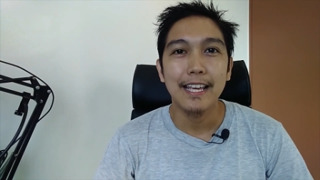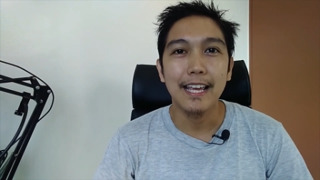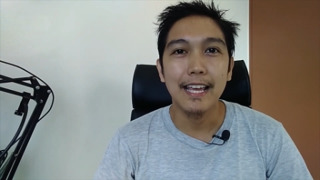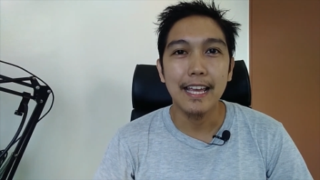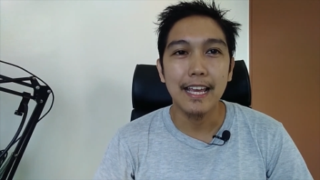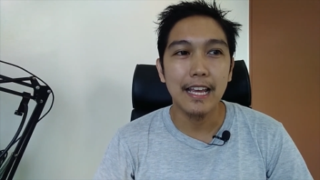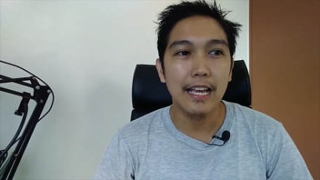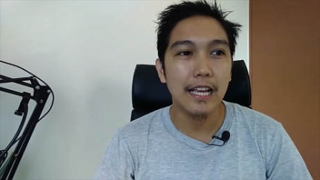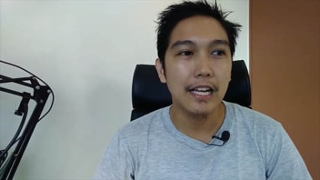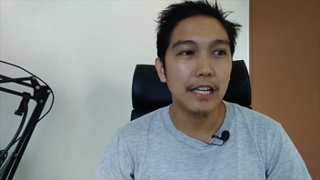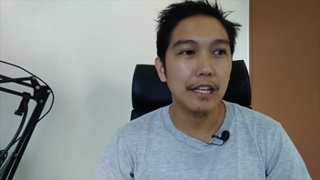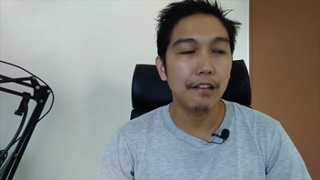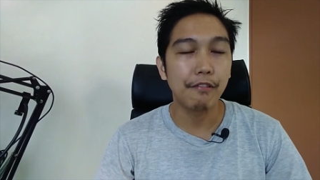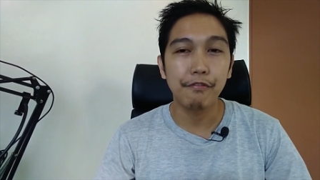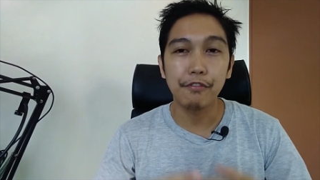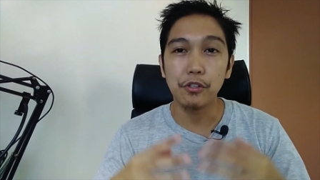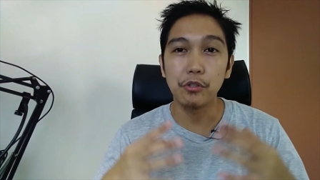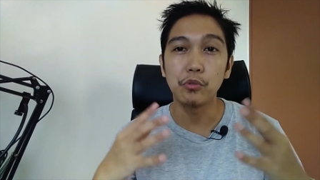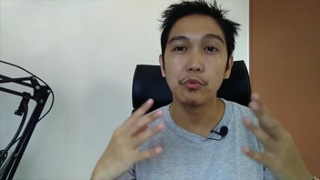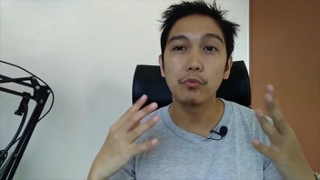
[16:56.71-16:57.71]
And
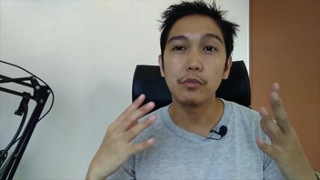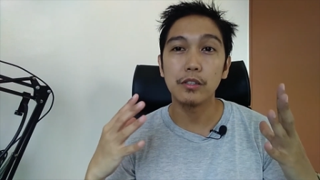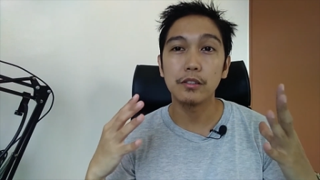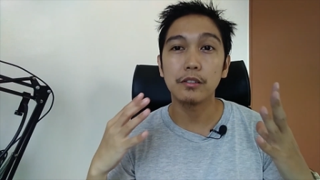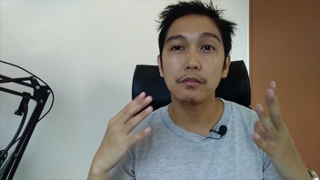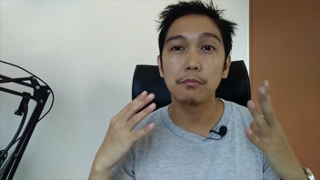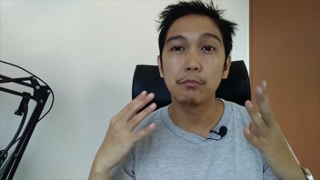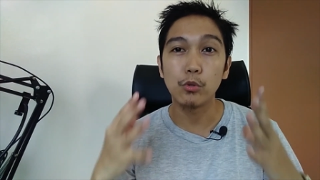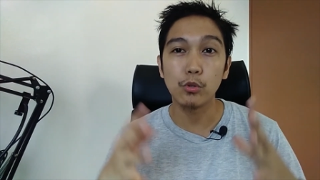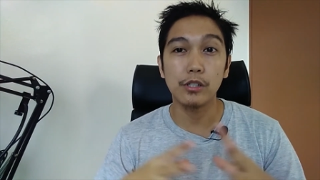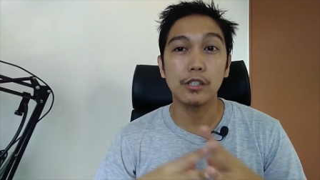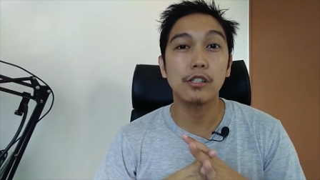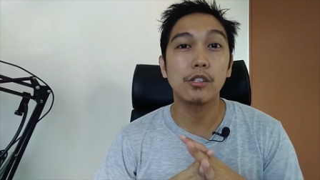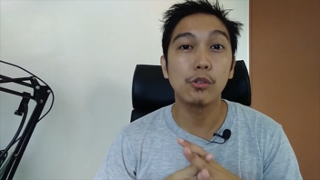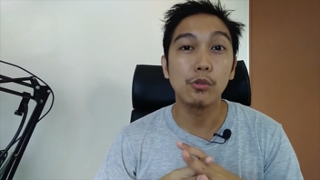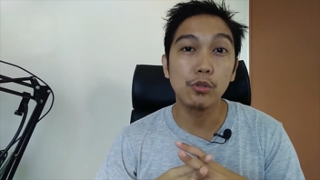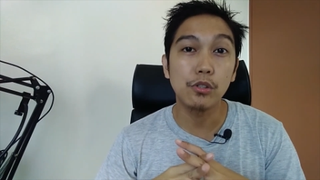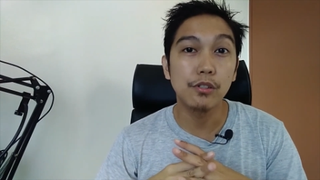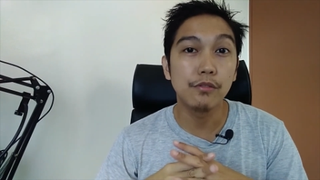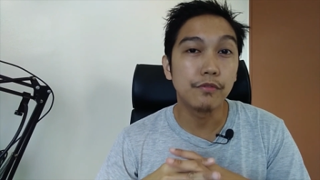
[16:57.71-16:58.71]
if you want more
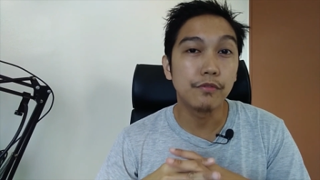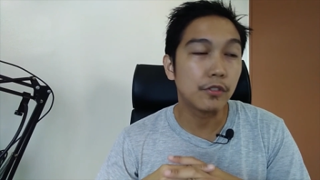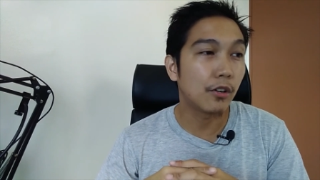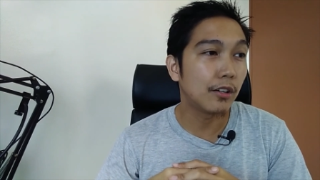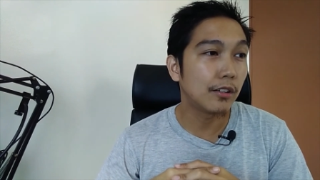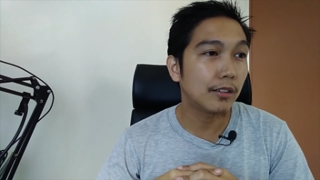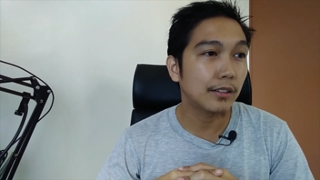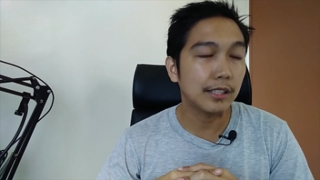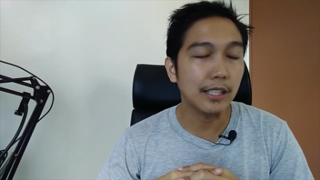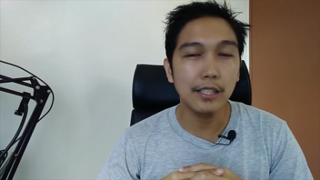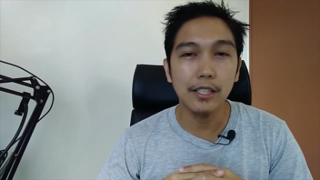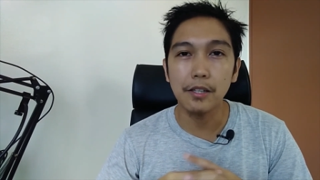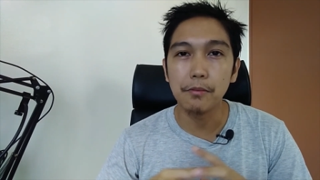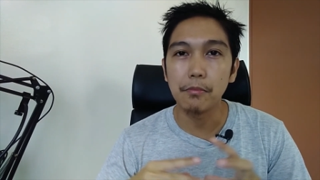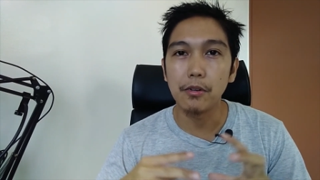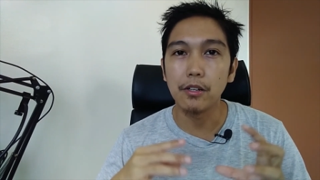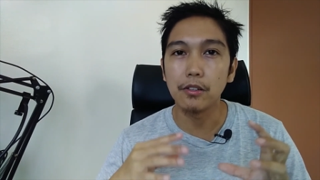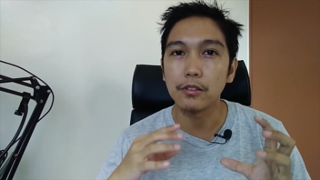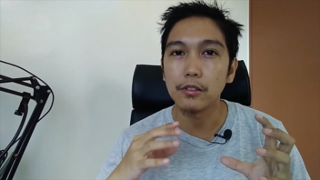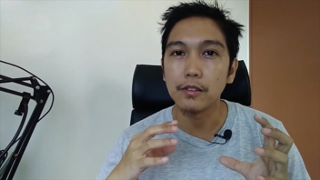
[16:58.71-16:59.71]
exclusive content
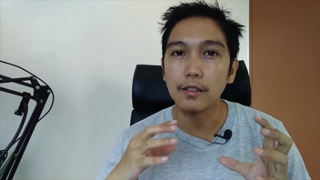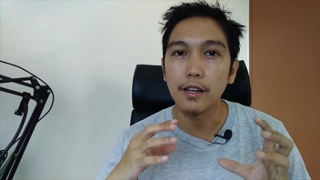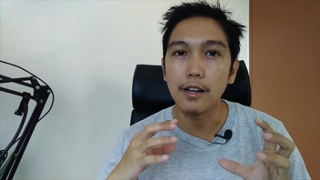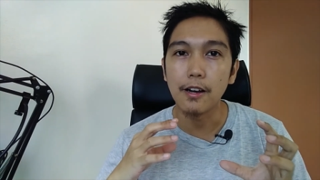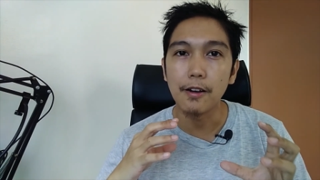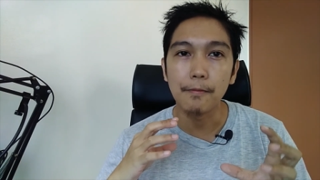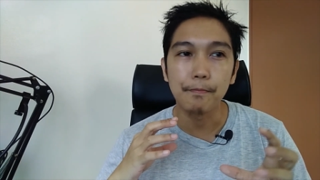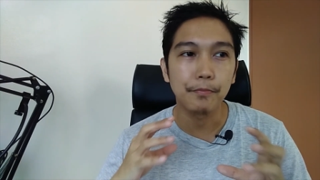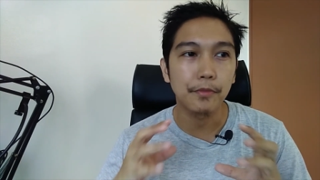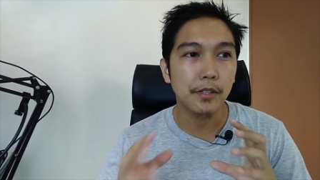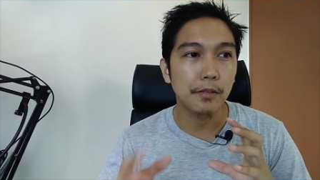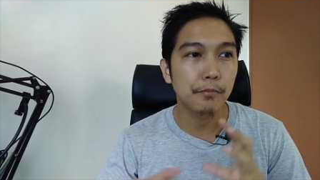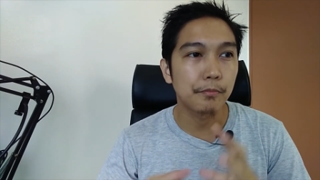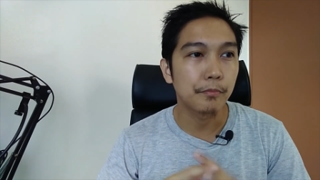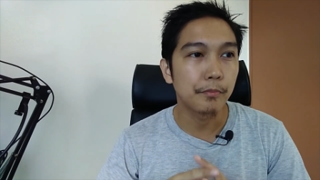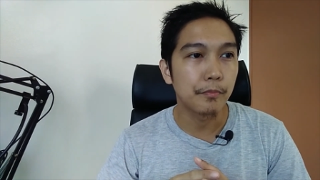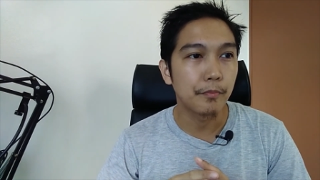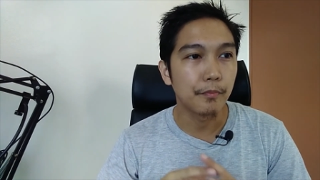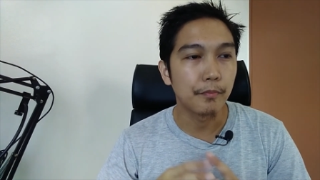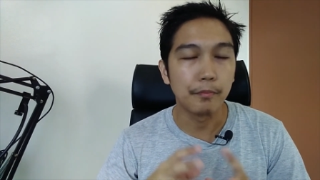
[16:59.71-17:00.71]
about um,
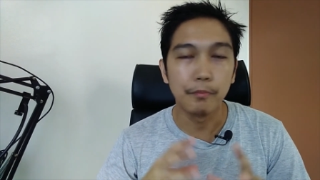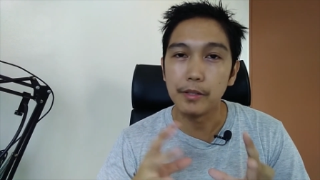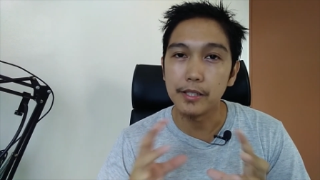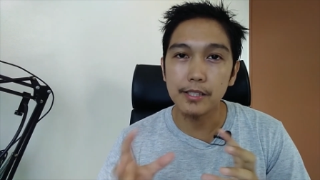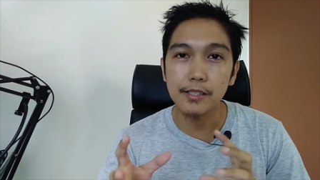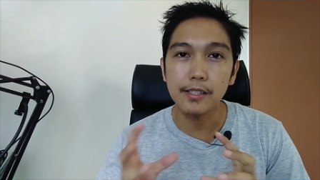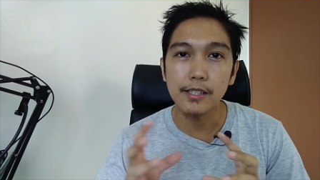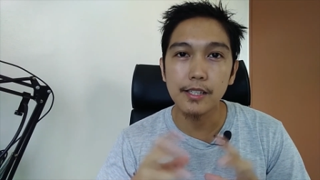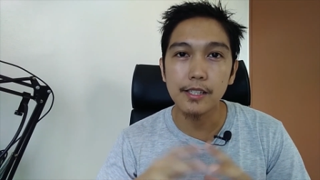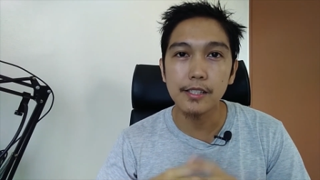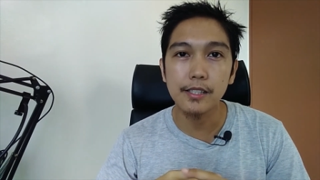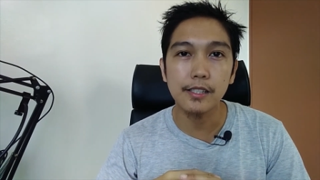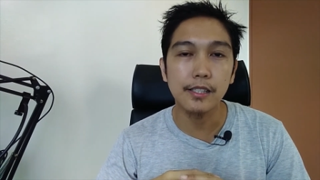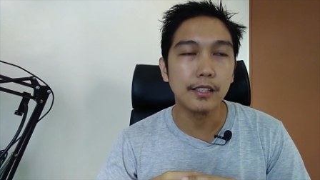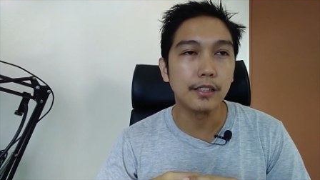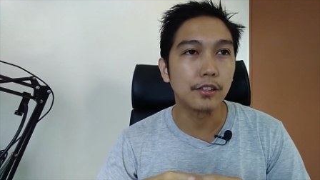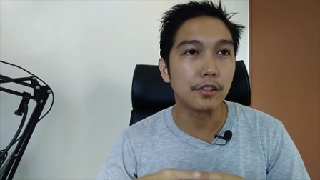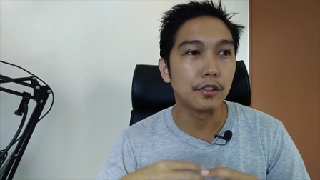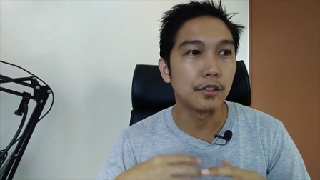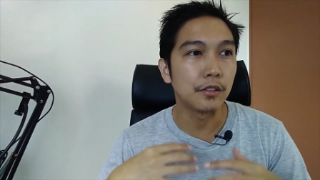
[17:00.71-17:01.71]
business,
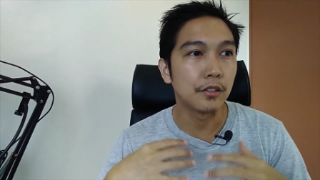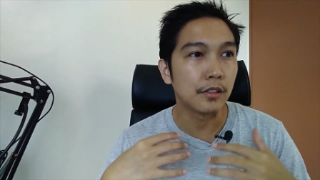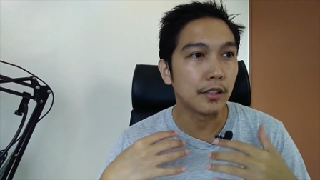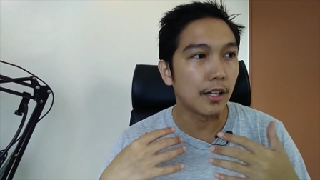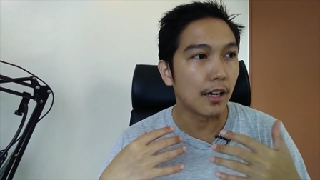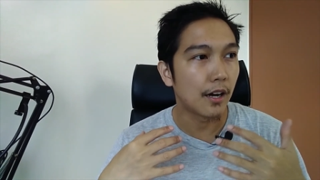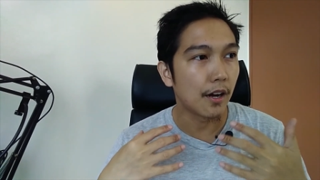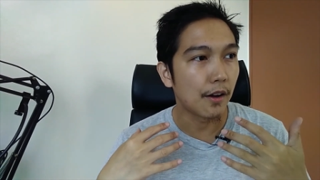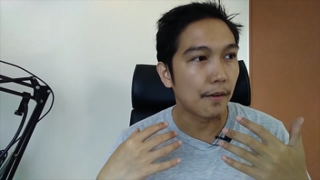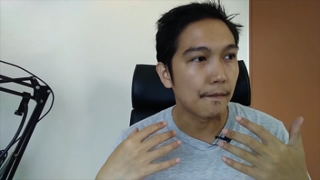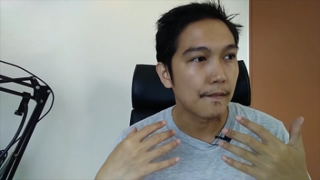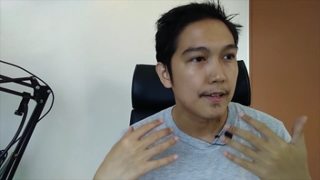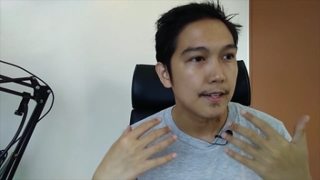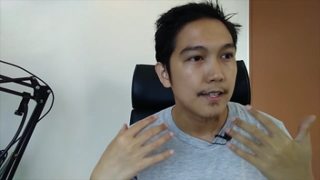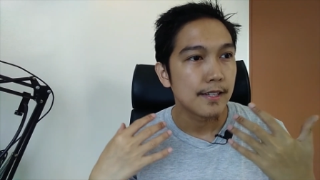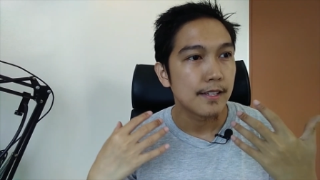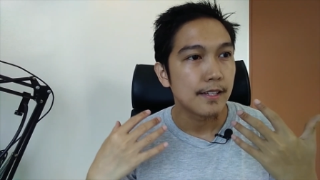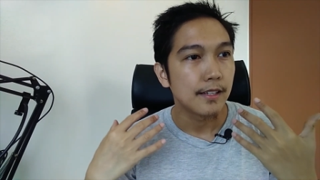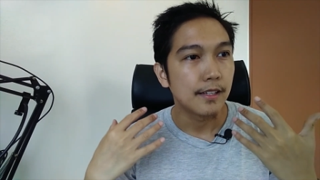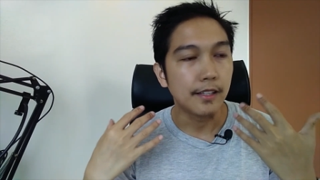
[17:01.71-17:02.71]
inter, uh,
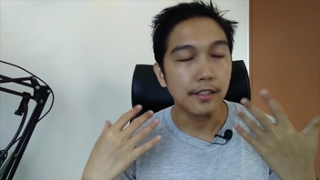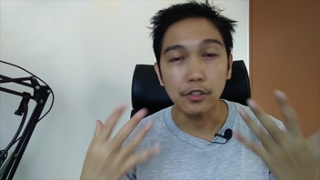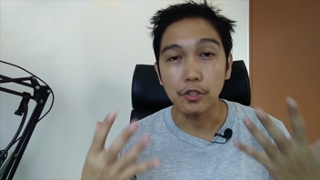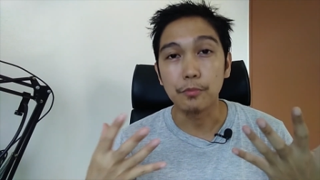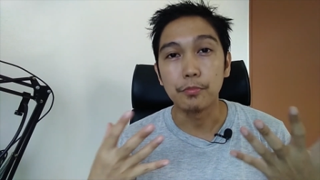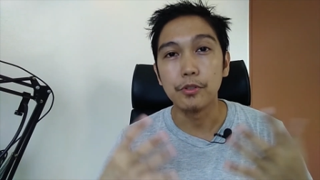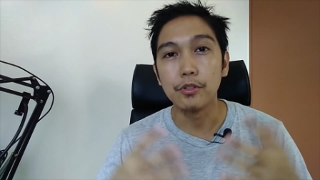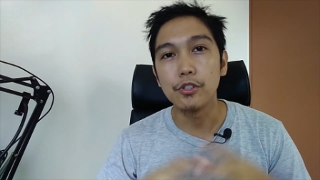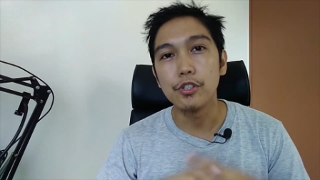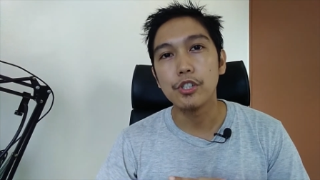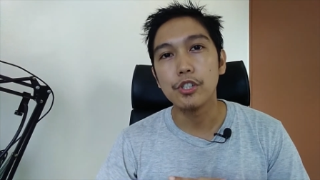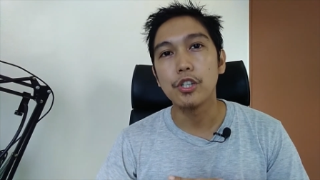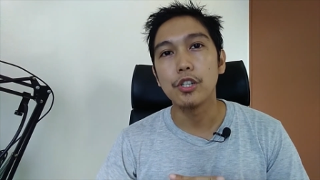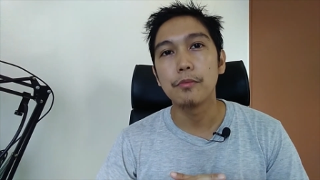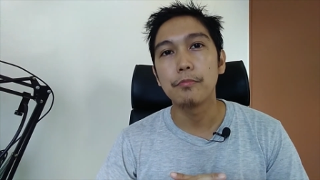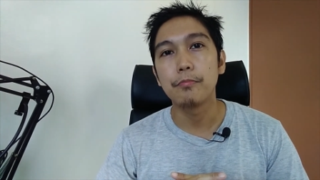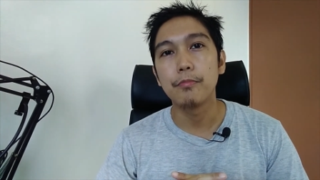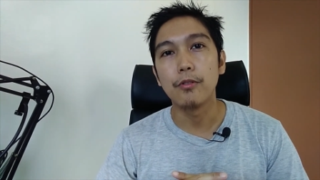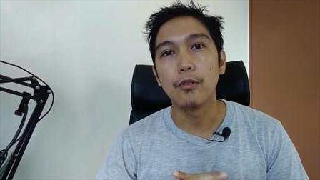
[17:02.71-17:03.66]
entrepreneurship,